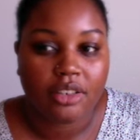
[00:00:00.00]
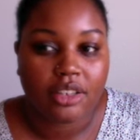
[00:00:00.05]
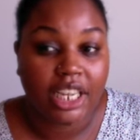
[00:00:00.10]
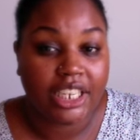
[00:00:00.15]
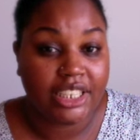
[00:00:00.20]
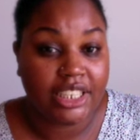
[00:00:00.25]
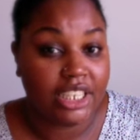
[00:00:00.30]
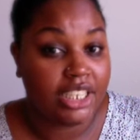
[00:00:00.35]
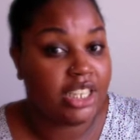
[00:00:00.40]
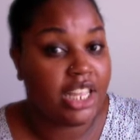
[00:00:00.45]

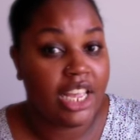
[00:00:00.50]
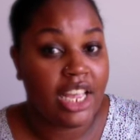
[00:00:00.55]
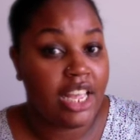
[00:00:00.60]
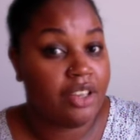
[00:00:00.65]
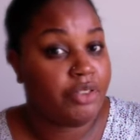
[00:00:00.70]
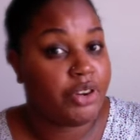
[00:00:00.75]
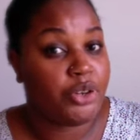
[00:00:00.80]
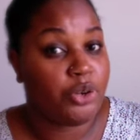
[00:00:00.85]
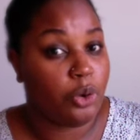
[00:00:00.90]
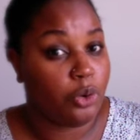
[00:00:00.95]
Like, did they
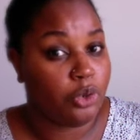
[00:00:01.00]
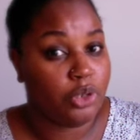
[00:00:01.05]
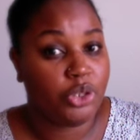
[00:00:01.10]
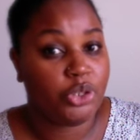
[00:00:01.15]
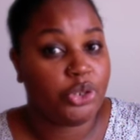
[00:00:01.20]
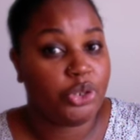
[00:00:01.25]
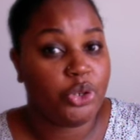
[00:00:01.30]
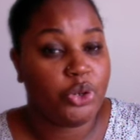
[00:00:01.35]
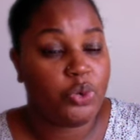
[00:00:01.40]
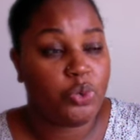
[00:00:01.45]
even
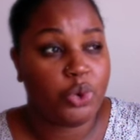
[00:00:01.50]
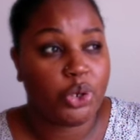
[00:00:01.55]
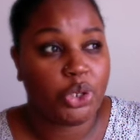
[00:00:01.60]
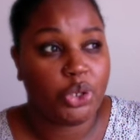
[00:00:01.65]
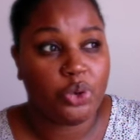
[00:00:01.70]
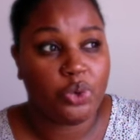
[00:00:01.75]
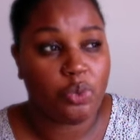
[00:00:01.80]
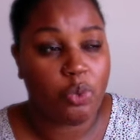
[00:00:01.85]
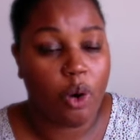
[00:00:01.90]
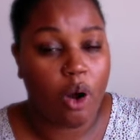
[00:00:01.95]
notice you when
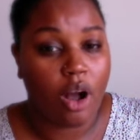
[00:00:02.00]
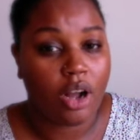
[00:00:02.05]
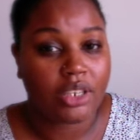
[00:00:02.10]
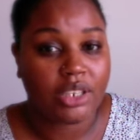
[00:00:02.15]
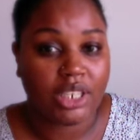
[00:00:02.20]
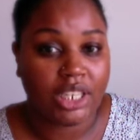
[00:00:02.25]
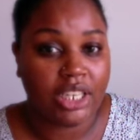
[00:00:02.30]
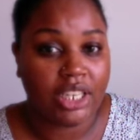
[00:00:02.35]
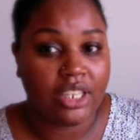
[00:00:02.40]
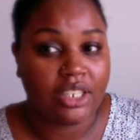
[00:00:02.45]
you walked
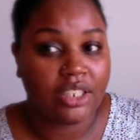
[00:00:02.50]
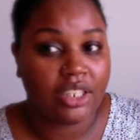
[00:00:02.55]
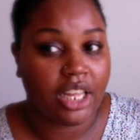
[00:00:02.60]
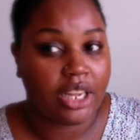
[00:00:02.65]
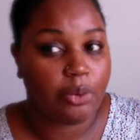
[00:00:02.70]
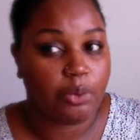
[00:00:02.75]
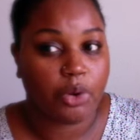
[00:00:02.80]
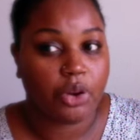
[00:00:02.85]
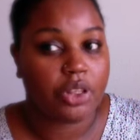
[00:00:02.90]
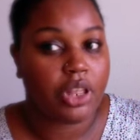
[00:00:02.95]
in?
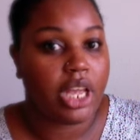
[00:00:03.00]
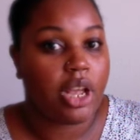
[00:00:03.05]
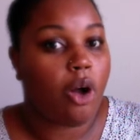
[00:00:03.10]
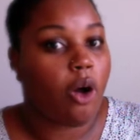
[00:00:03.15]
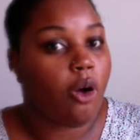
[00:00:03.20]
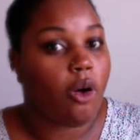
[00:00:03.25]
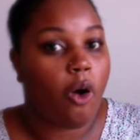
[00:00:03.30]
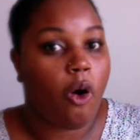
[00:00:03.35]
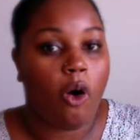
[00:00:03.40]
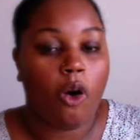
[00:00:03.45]
Like, were they
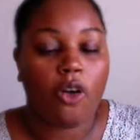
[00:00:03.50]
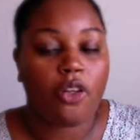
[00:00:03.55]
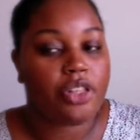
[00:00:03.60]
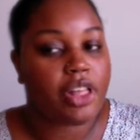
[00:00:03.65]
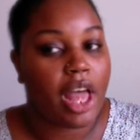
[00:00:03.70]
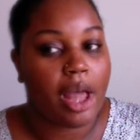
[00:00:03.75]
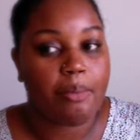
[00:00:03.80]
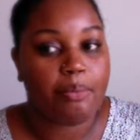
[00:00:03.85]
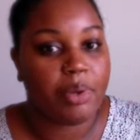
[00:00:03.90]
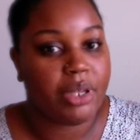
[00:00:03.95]
all
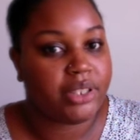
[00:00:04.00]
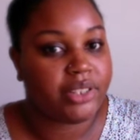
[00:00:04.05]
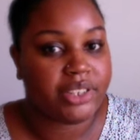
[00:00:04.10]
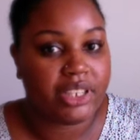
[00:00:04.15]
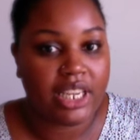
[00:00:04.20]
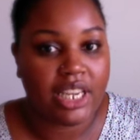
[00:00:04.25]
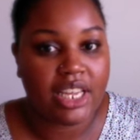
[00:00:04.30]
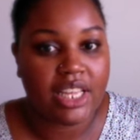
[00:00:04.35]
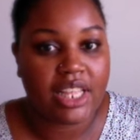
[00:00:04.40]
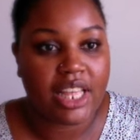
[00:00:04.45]
that
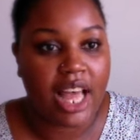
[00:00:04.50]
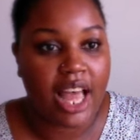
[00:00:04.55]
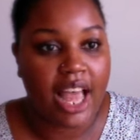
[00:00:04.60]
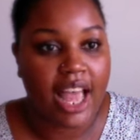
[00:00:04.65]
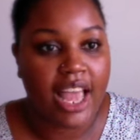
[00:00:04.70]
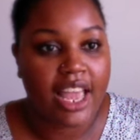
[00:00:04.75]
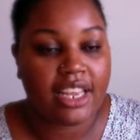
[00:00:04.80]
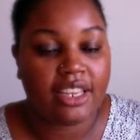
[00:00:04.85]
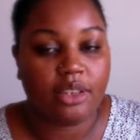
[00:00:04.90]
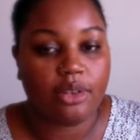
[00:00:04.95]
busy
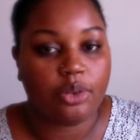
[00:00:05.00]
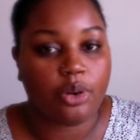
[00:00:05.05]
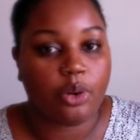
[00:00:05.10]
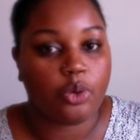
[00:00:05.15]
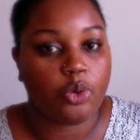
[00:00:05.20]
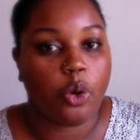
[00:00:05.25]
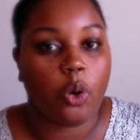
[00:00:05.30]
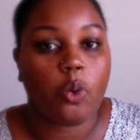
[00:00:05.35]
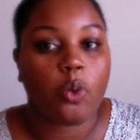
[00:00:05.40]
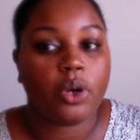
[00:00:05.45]
that,
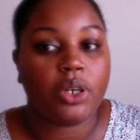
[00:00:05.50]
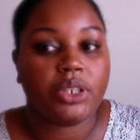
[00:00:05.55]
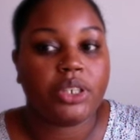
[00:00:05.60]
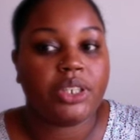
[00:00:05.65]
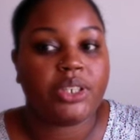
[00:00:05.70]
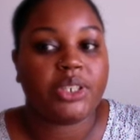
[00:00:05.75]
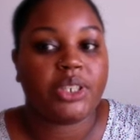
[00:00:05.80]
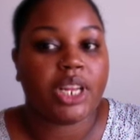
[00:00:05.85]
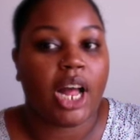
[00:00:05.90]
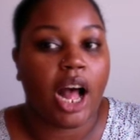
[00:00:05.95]
no one could
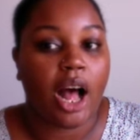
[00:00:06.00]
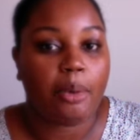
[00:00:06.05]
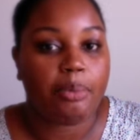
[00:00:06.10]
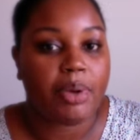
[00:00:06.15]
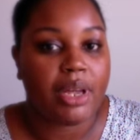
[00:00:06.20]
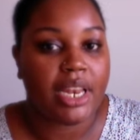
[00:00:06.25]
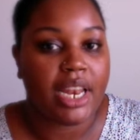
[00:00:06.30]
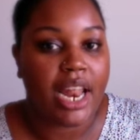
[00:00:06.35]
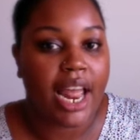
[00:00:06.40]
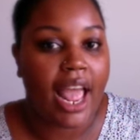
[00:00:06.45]
stop
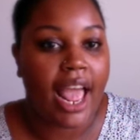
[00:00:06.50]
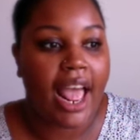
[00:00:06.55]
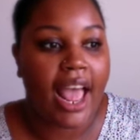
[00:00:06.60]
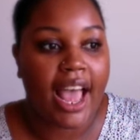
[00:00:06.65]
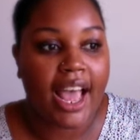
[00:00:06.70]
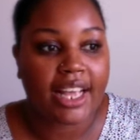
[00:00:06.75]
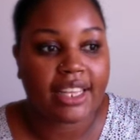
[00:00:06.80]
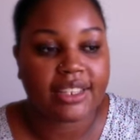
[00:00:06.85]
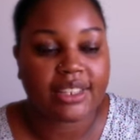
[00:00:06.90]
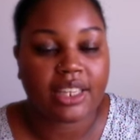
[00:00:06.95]
and
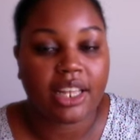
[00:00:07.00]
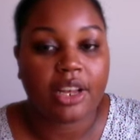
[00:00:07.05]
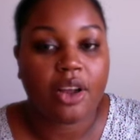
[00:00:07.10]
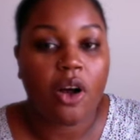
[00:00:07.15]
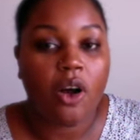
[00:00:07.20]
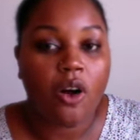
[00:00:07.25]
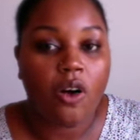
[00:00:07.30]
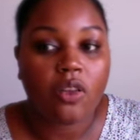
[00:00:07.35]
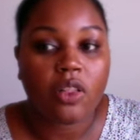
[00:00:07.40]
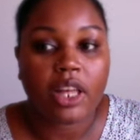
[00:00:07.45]
ask, like,
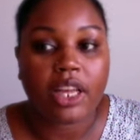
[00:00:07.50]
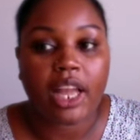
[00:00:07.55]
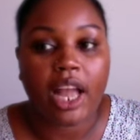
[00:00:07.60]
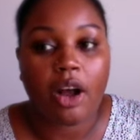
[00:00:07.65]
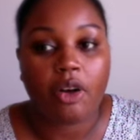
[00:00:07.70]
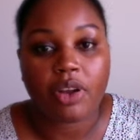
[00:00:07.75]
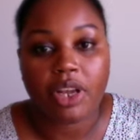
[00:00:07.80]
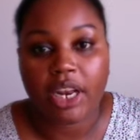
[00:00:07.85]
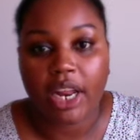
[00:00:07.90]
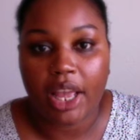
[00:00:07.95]
oh, like, how
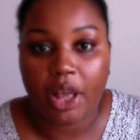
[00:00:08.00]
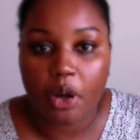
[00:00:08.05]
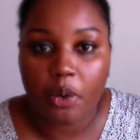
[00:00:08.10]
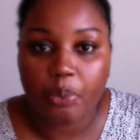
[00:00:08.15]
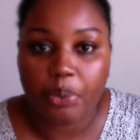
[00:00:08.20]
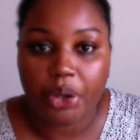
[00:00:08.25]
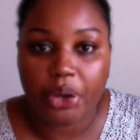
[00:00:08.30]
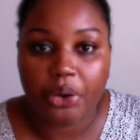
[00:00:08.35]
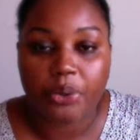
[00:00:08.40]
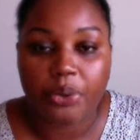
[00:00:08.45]
can I help
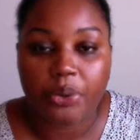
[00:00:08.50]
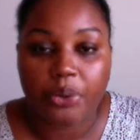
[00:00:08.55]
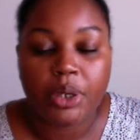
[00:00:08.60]
you?